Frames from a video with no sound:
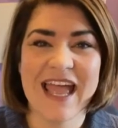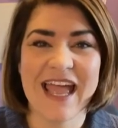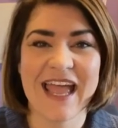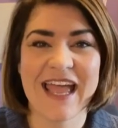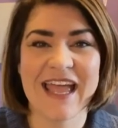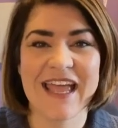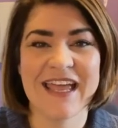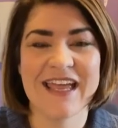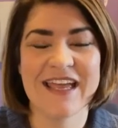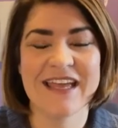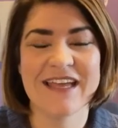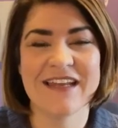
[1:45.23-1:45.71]

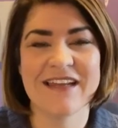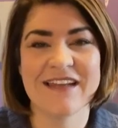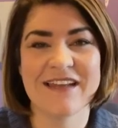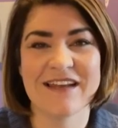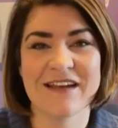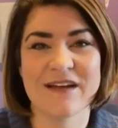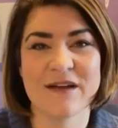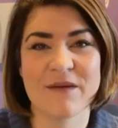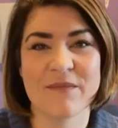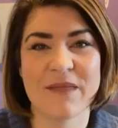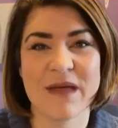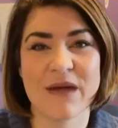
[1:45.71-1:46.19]
And
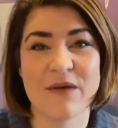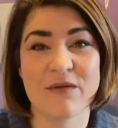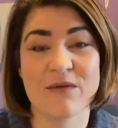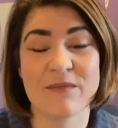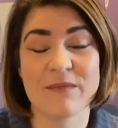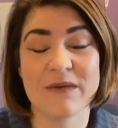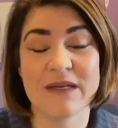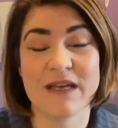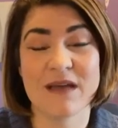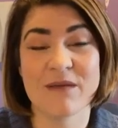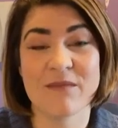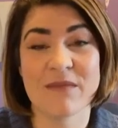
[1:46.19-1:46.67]
um, that would
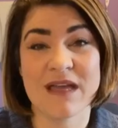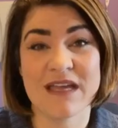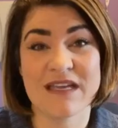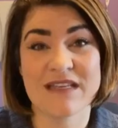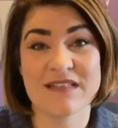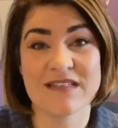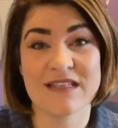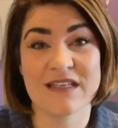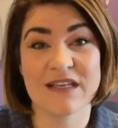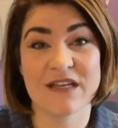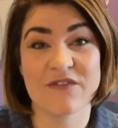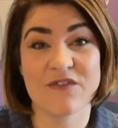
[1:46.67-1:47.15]
be
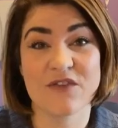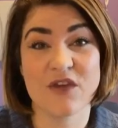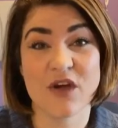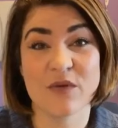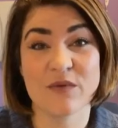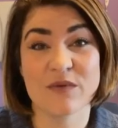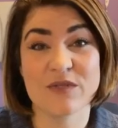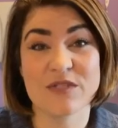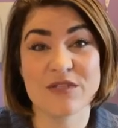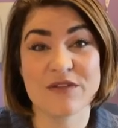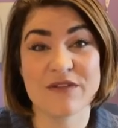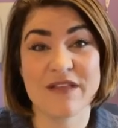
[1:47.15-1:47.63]
amazing if
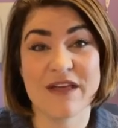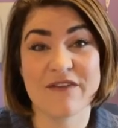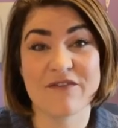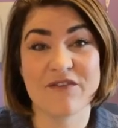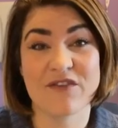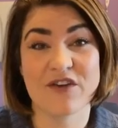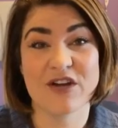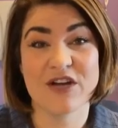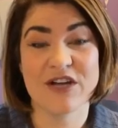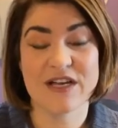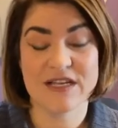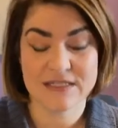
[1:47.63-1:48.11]
y'all would do that
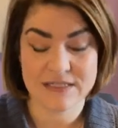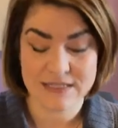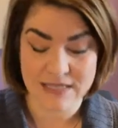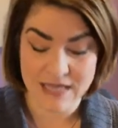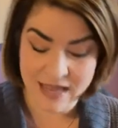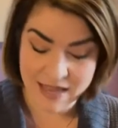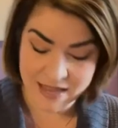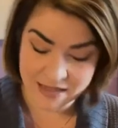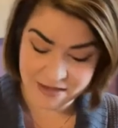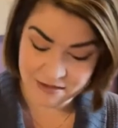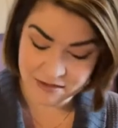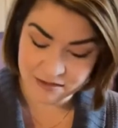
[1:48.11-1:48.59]
for us.
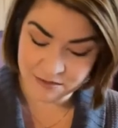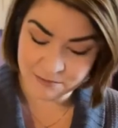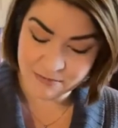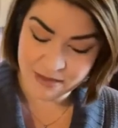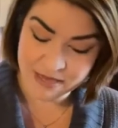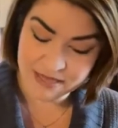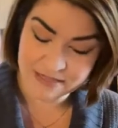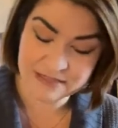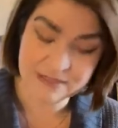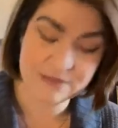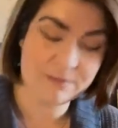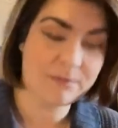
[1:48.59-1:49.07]
I had an
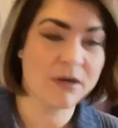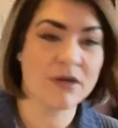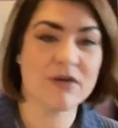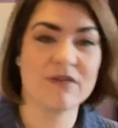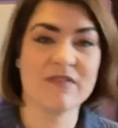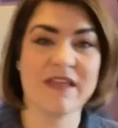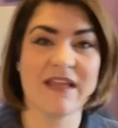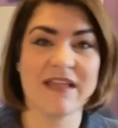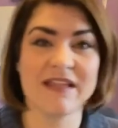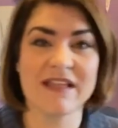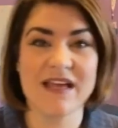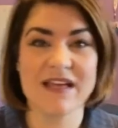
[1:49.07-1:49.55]
amazing
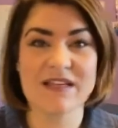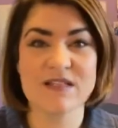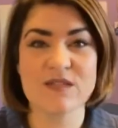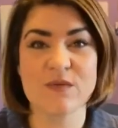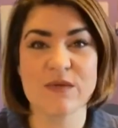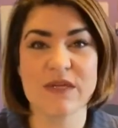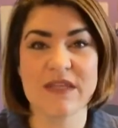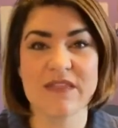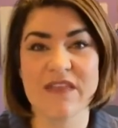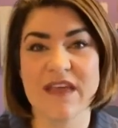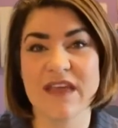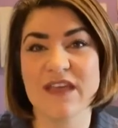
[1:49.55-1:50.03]
birthday last
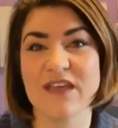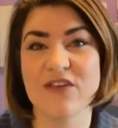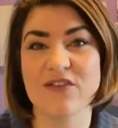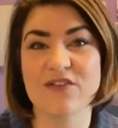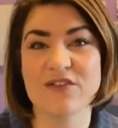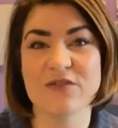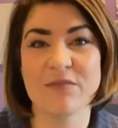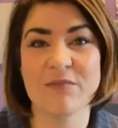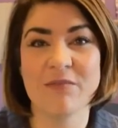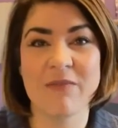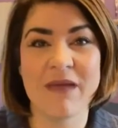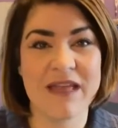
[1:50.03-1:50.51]
week. Thank you
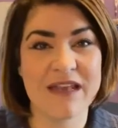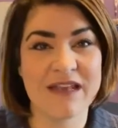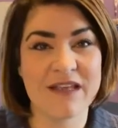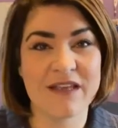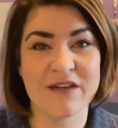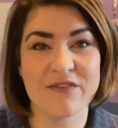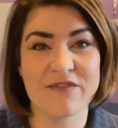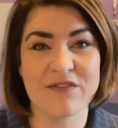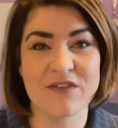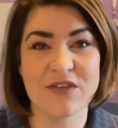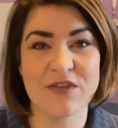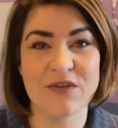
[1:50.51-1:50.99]
to many
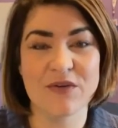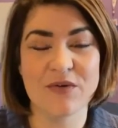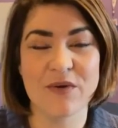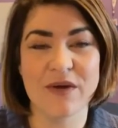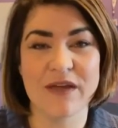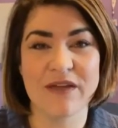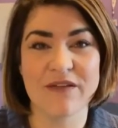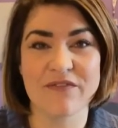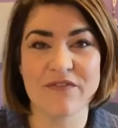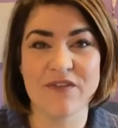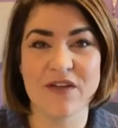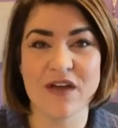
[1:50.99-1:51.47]
of you,
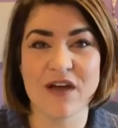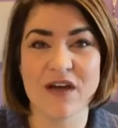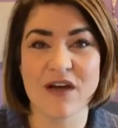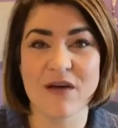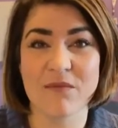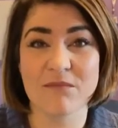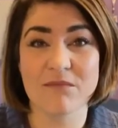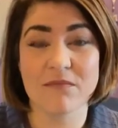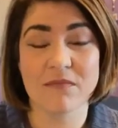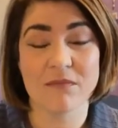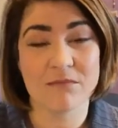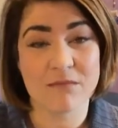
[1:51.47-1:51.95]
if
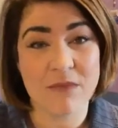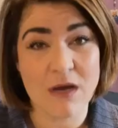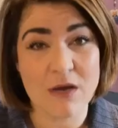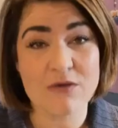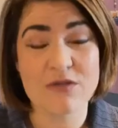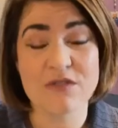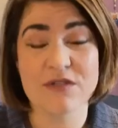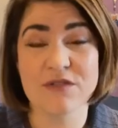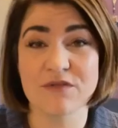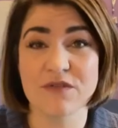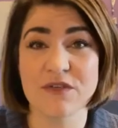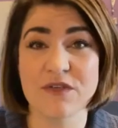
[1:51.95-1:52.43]
not
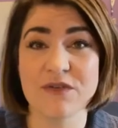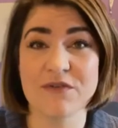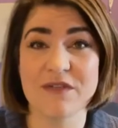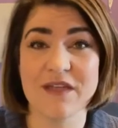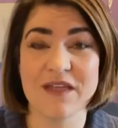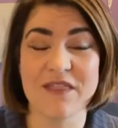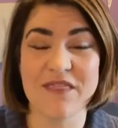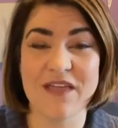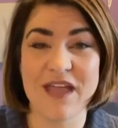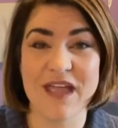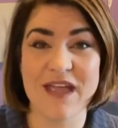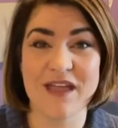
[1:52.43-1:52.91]
most of you,
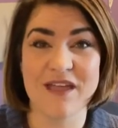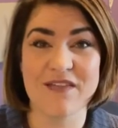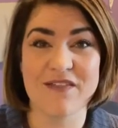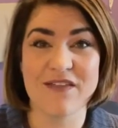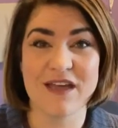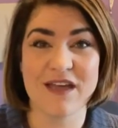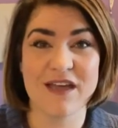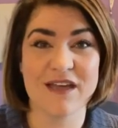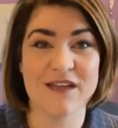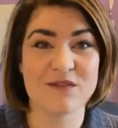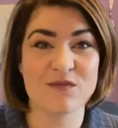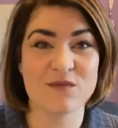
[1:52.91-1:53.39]
that, th
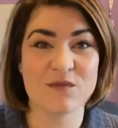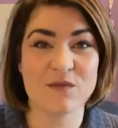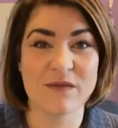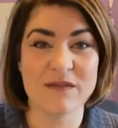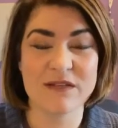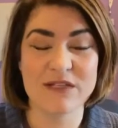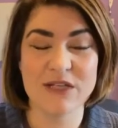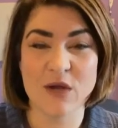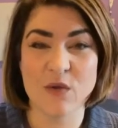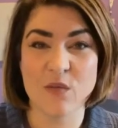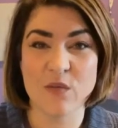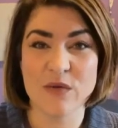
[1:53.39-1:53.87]
that
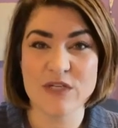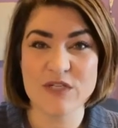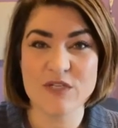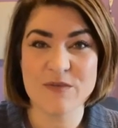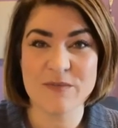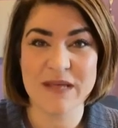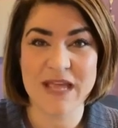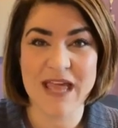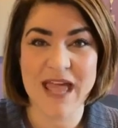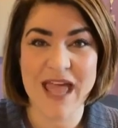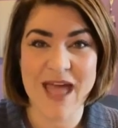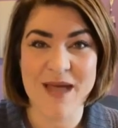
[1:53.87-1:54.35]
you know, wished
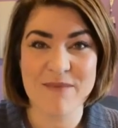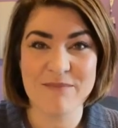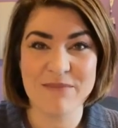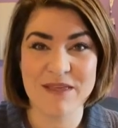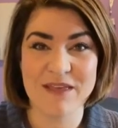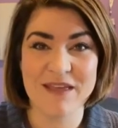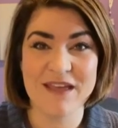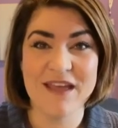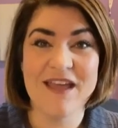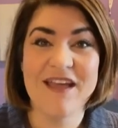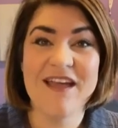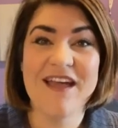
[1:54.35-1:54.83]
me a
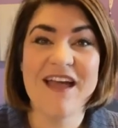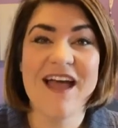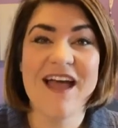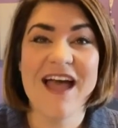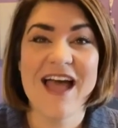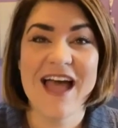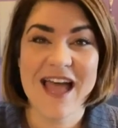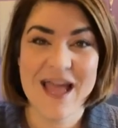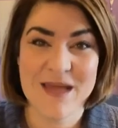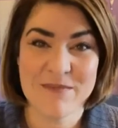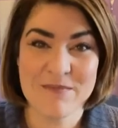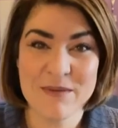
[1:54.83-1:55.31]
happy
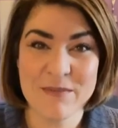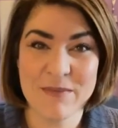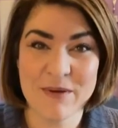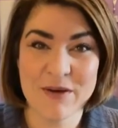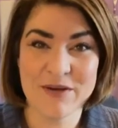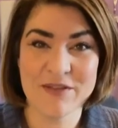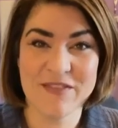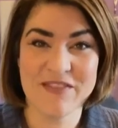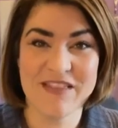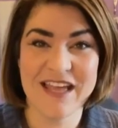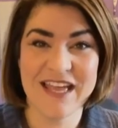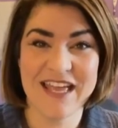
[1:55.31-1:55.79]
happy
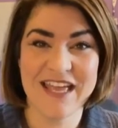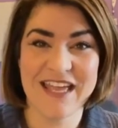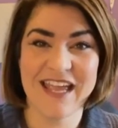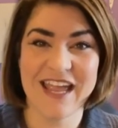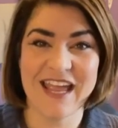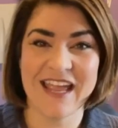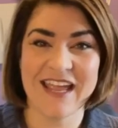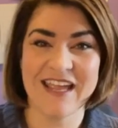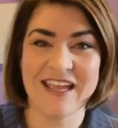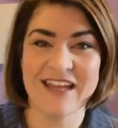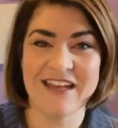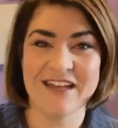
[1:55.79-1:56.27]
birthday,
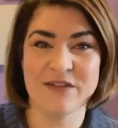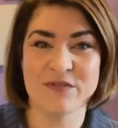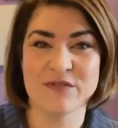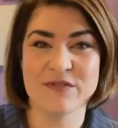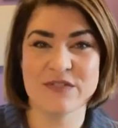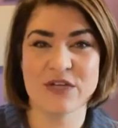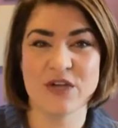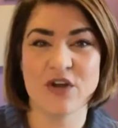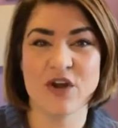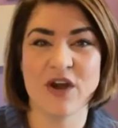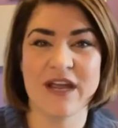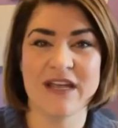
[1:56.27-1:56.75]
and it
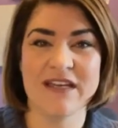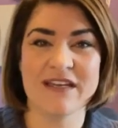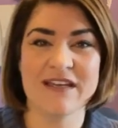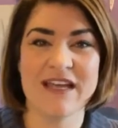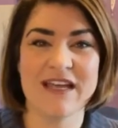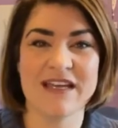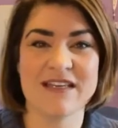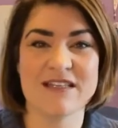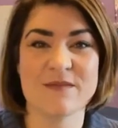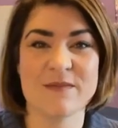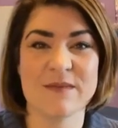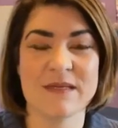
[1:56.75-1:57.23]
was a great
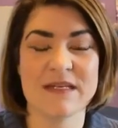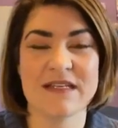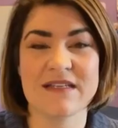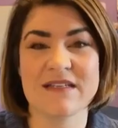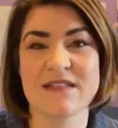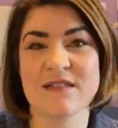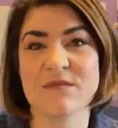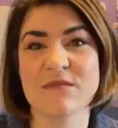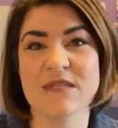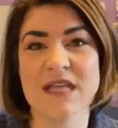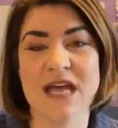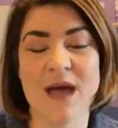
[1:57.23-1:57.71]
day spending
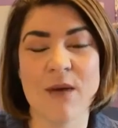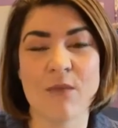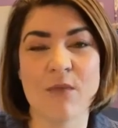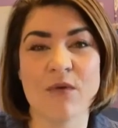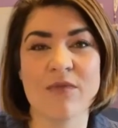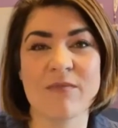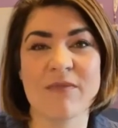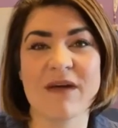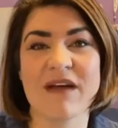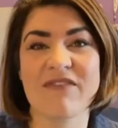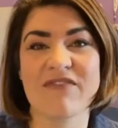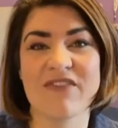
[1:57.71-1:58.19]
some time
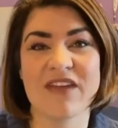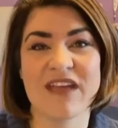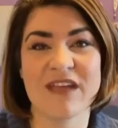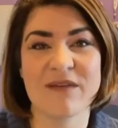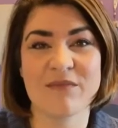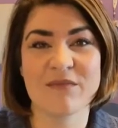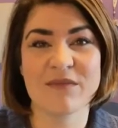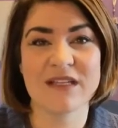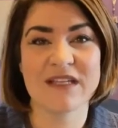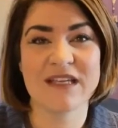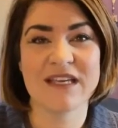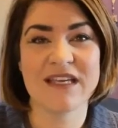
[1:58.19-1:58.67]
with my
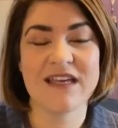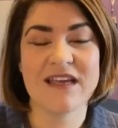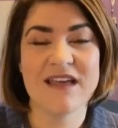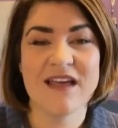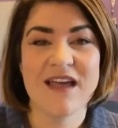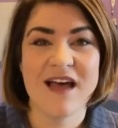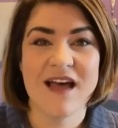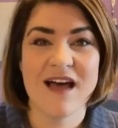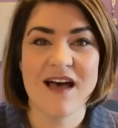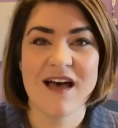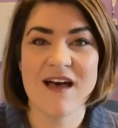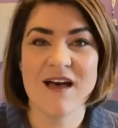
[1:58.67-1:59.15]
family,
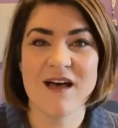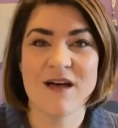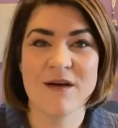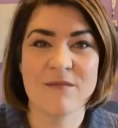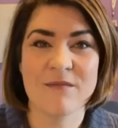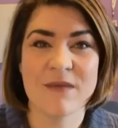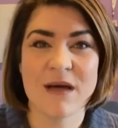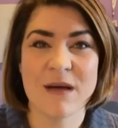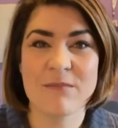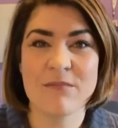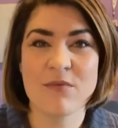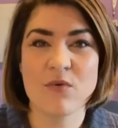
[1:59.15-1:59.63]
uh,
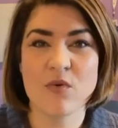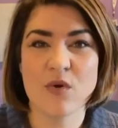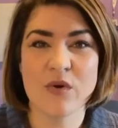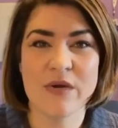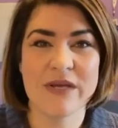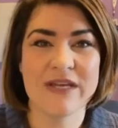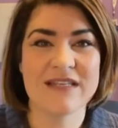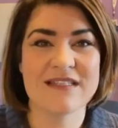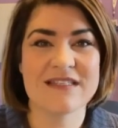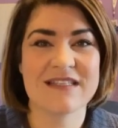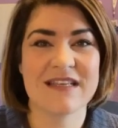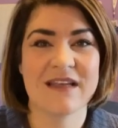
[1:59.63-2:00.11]
my
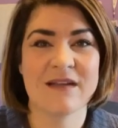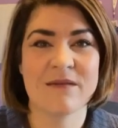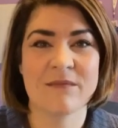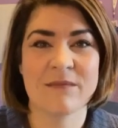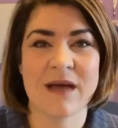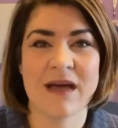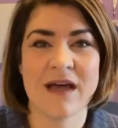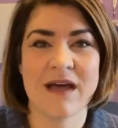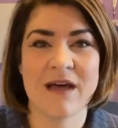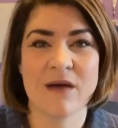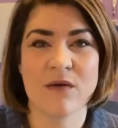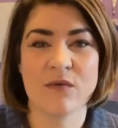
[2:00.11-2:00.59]
boys, and
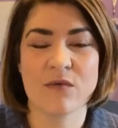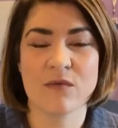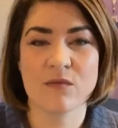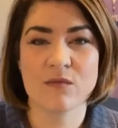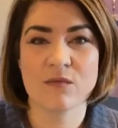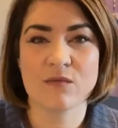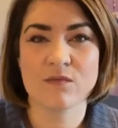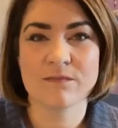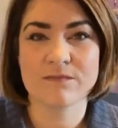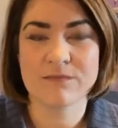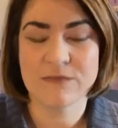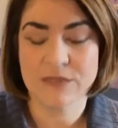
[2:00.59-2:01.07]
my,
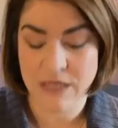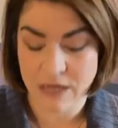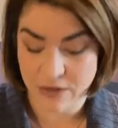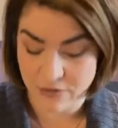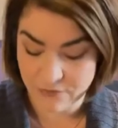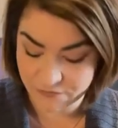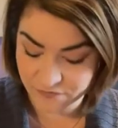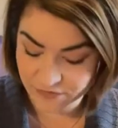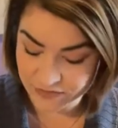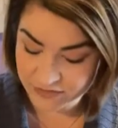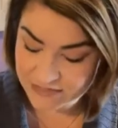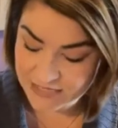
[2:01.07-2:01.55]
you know,
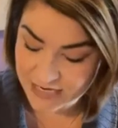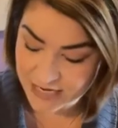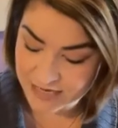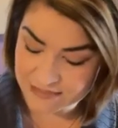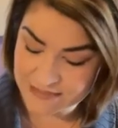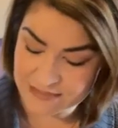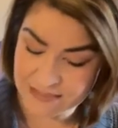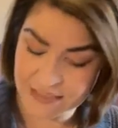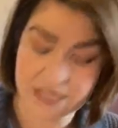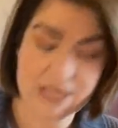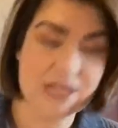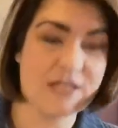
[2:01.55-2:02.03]

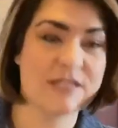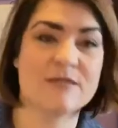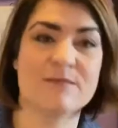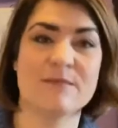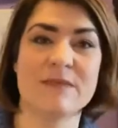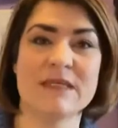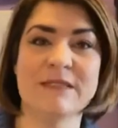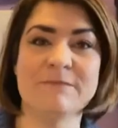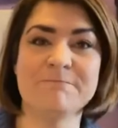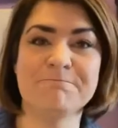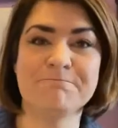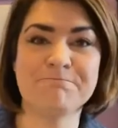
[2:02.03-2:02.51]
fantastic
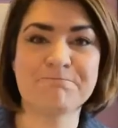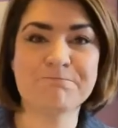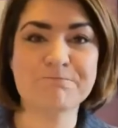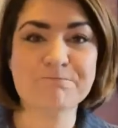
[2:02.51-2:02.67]
husband.